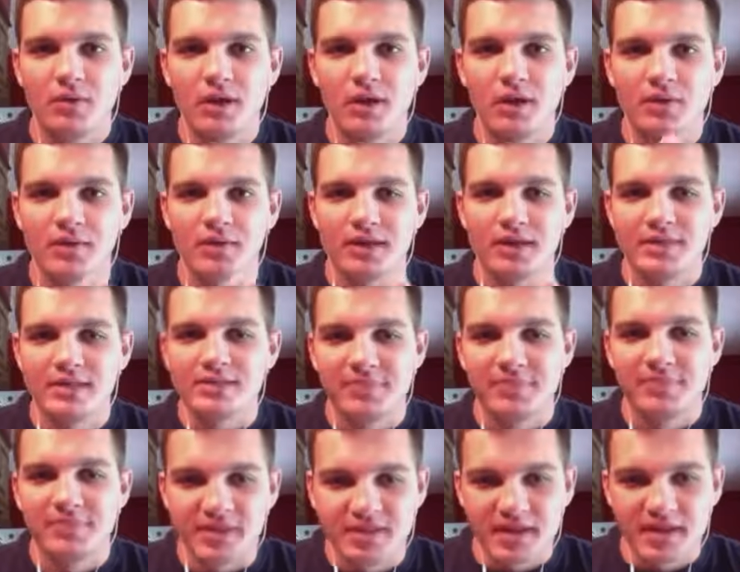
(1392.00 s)
Well, that's a
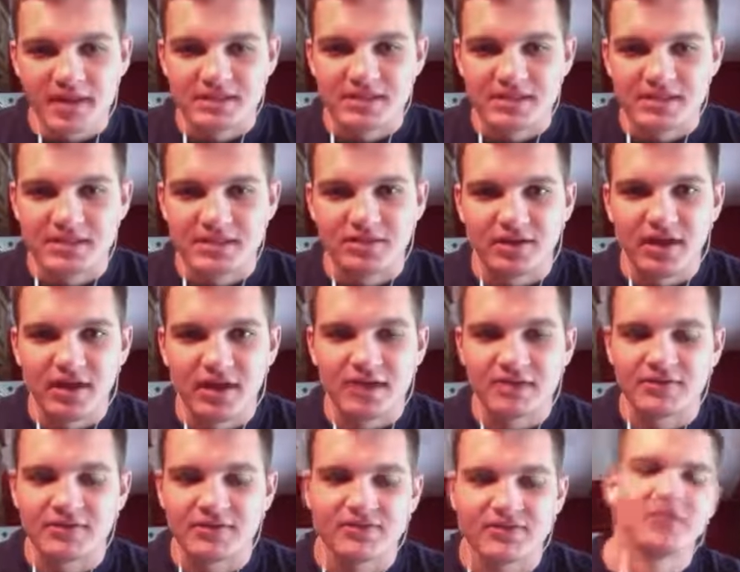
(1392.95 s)
big thanks to you
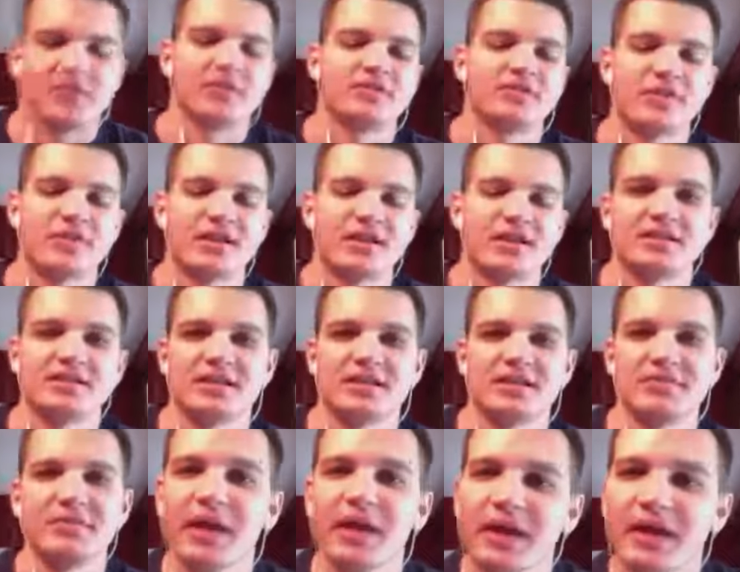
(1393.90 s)
guys for
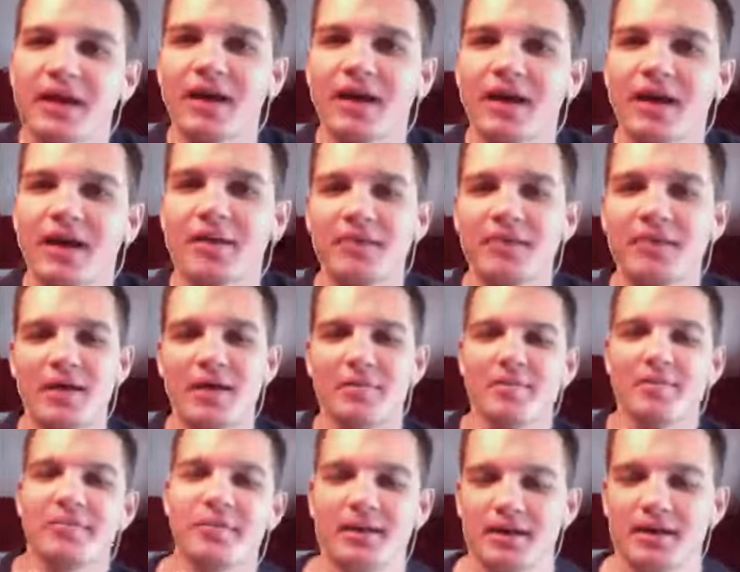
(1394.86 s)
trusting me. I'm
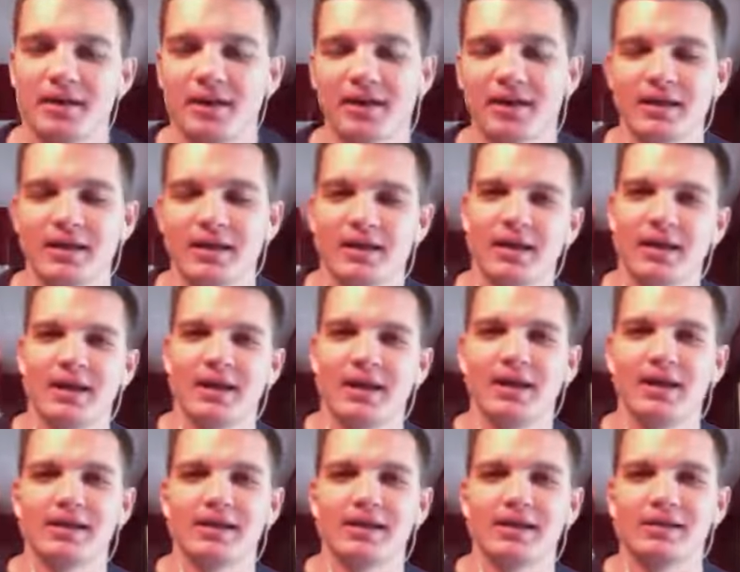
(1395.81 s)
a pretty young kid,
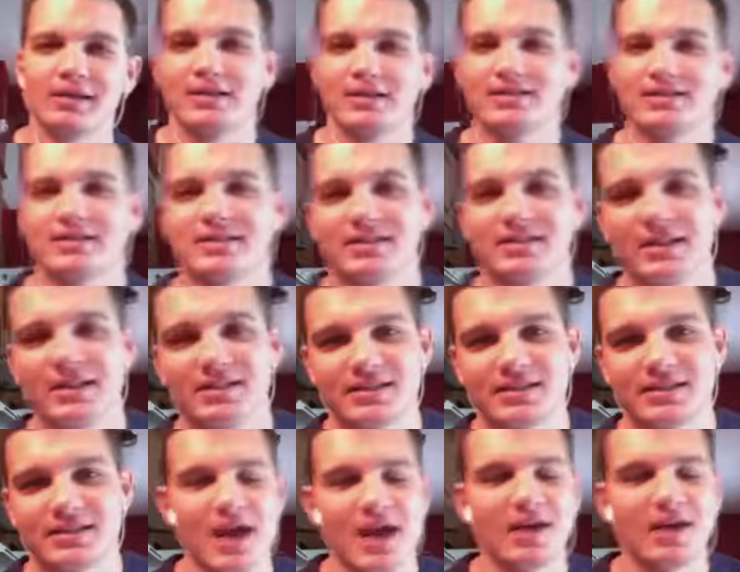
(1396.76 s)
and it's
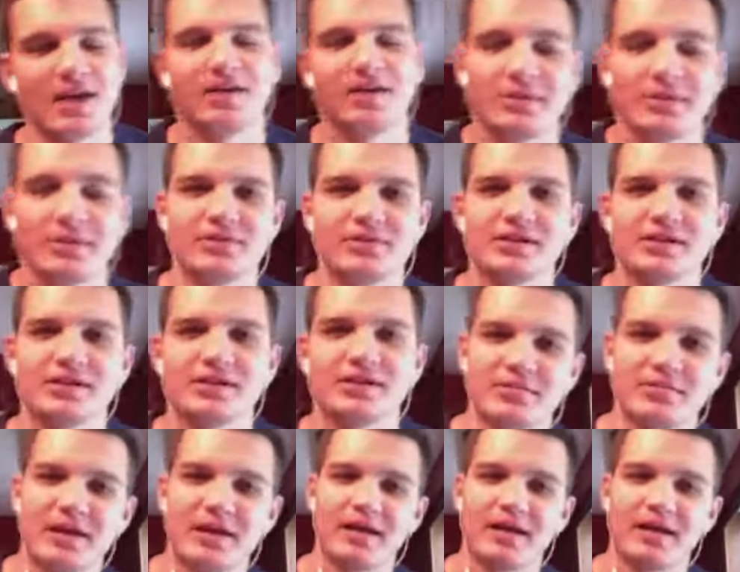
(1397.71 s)
an honor to be
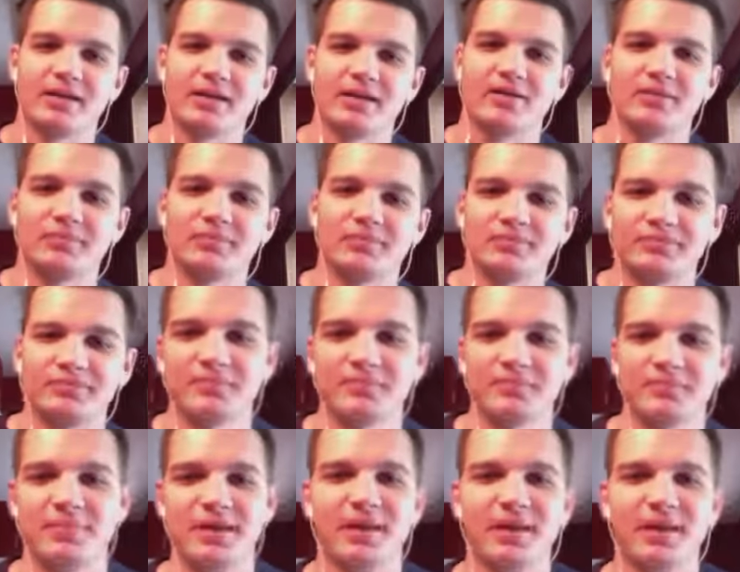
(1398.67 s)
trusted by
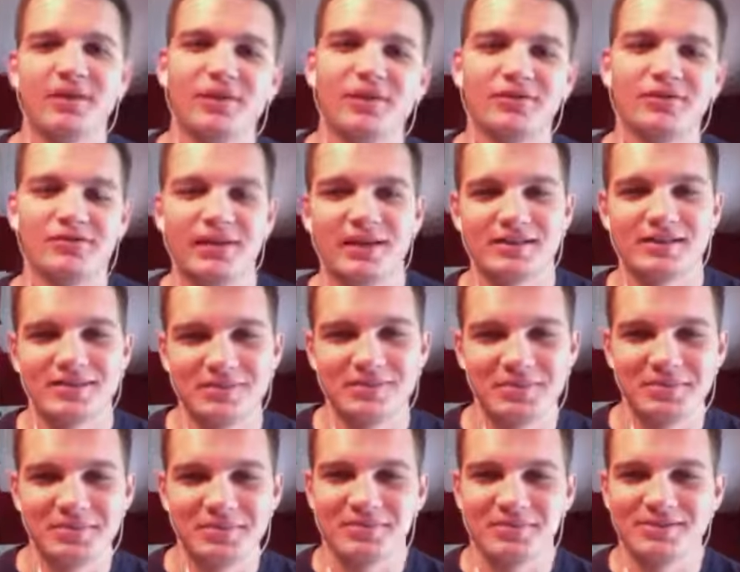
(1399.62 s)
big old fancy
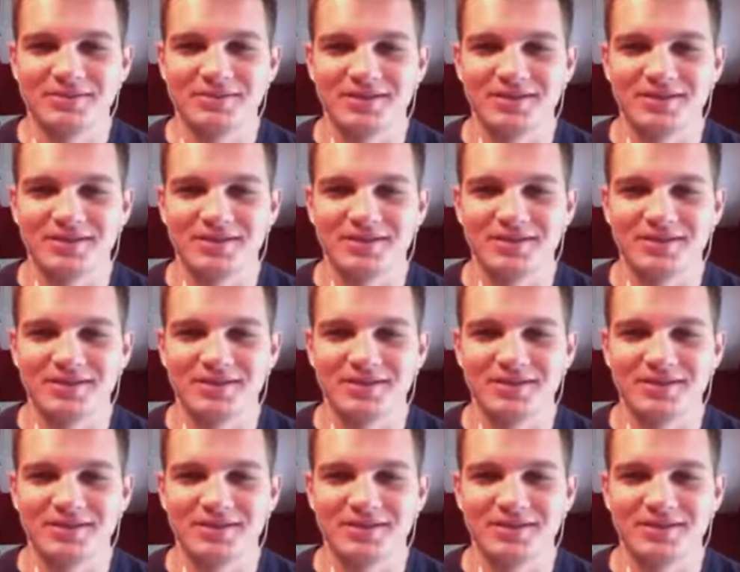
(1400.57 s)
people.